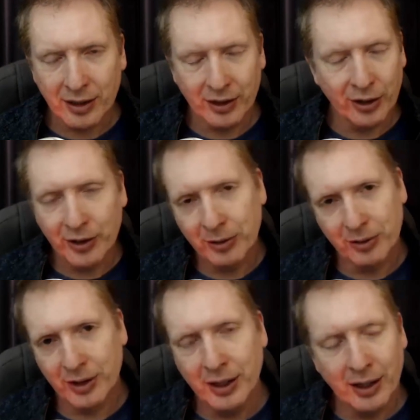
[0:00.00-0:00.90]
and you can
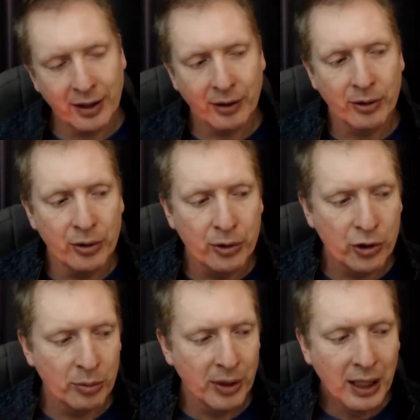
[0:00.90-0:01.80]
see the thing on
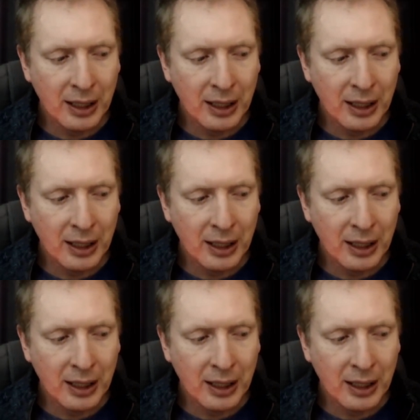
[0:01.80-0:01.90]
YouTube.